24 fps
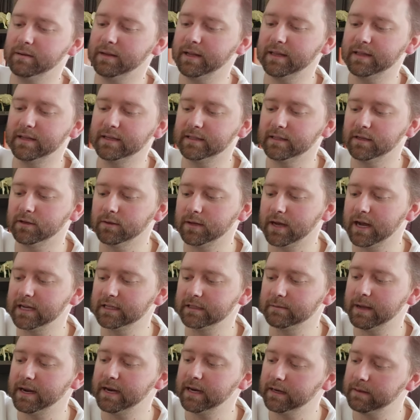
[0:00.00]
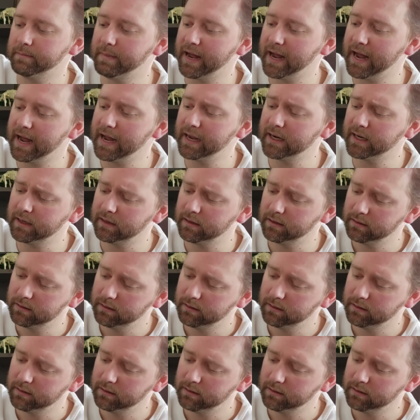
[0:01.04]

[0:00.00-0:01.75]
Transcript: like this little cosmetic bag